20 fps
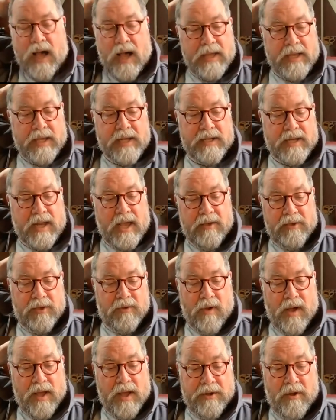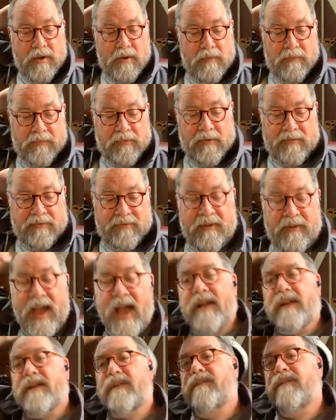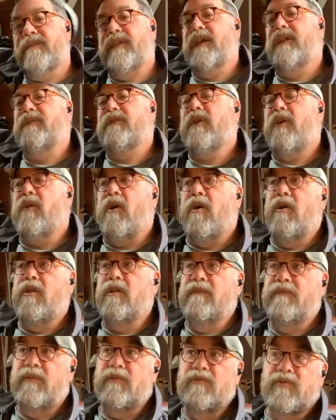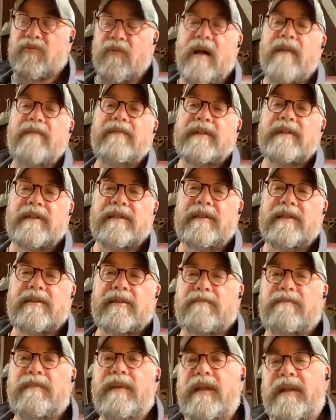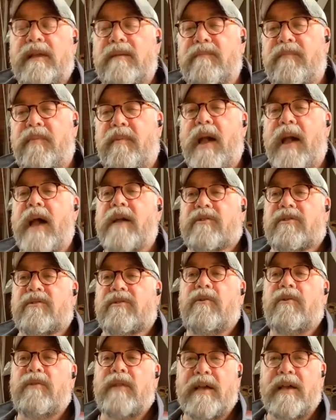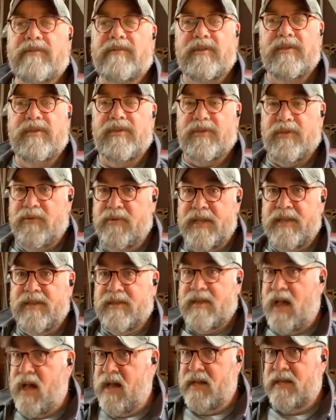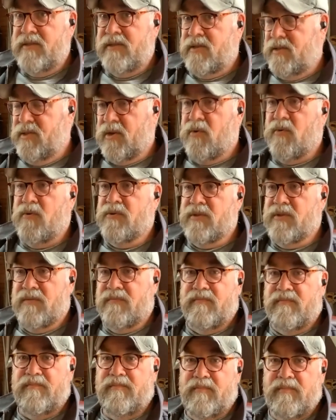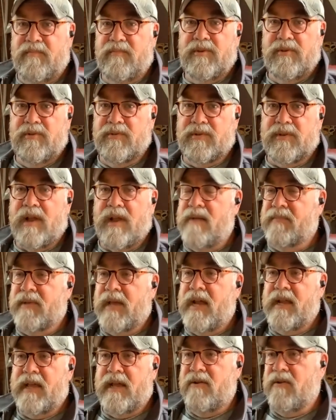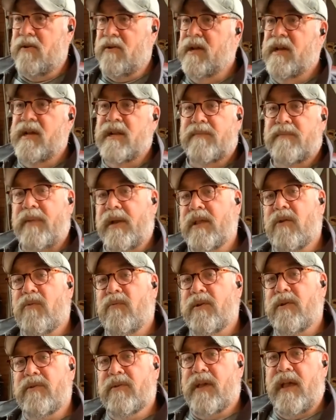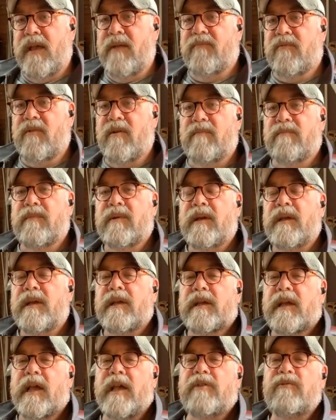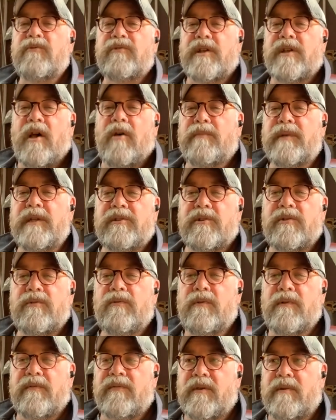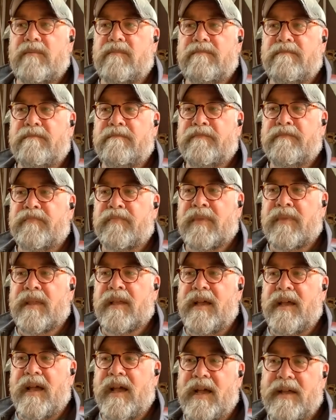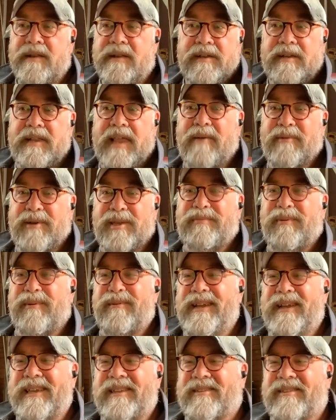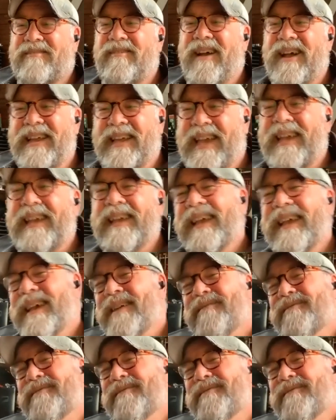I can tell you, I know for a fact that all of you driving to this meeting passed no less than 30 signs in the course of your time getting here, depending on where you came from. Can you tell me 2 of them? And that was pretty striking